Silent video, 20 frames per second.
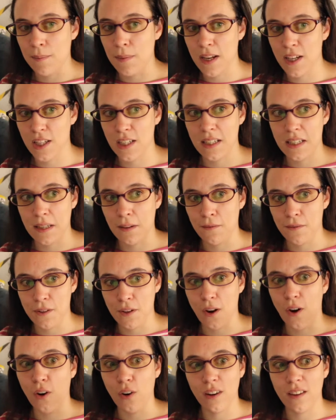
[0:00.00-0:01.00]
Imagine if
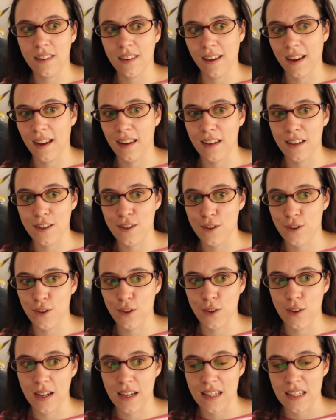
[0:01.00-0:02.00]
the only thing I need to
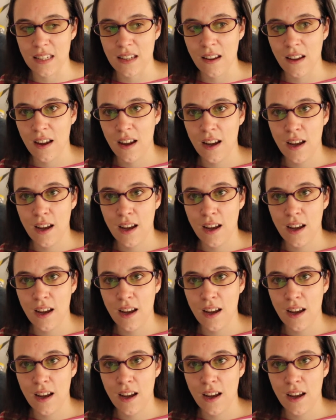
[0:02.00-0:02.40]
do is